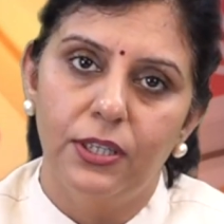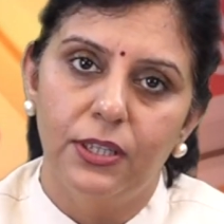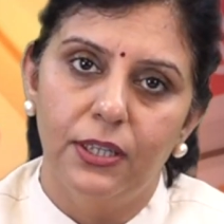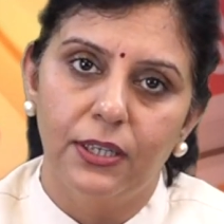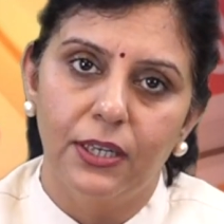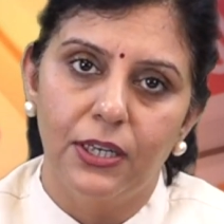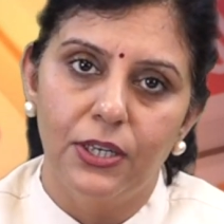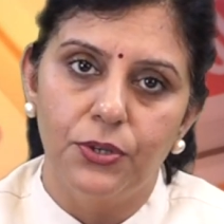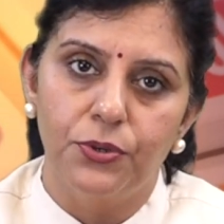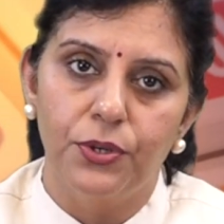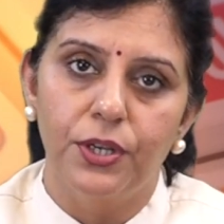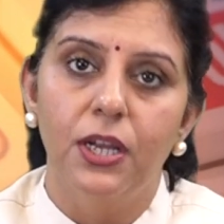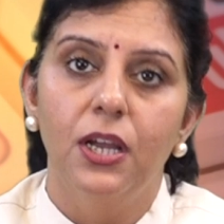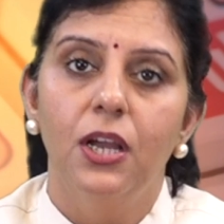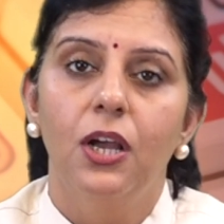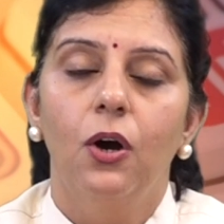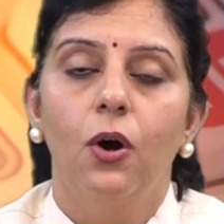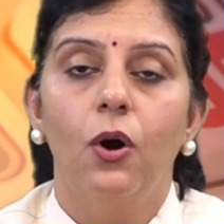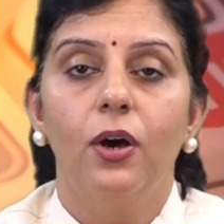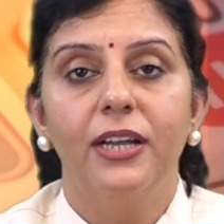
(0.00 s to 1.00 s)
in the country
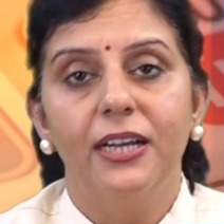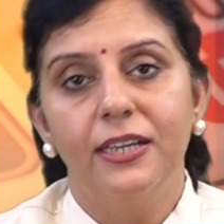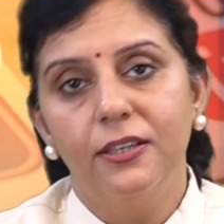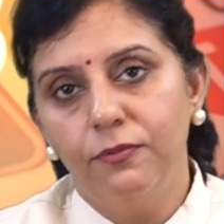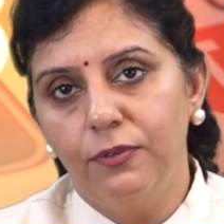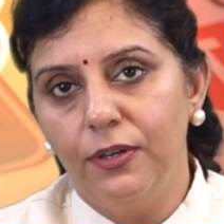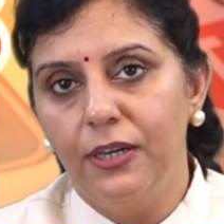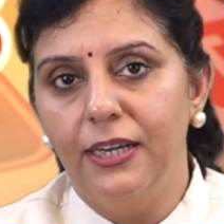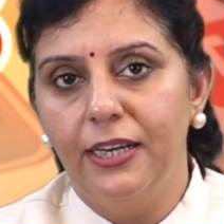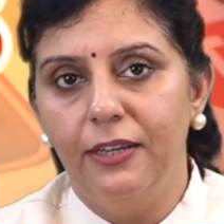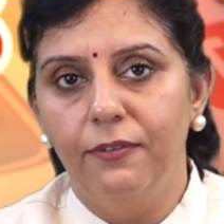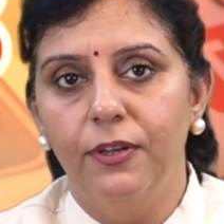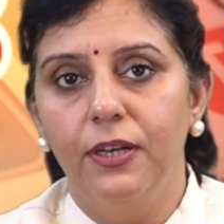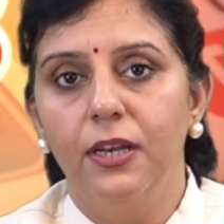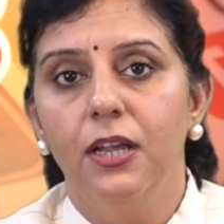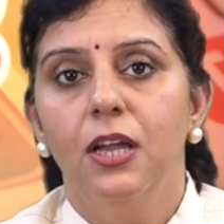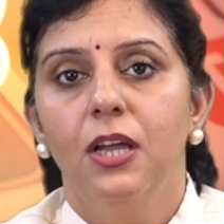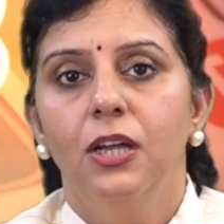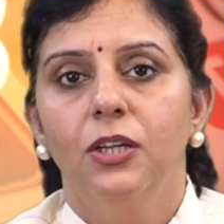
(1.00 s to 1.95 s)
or at a world level.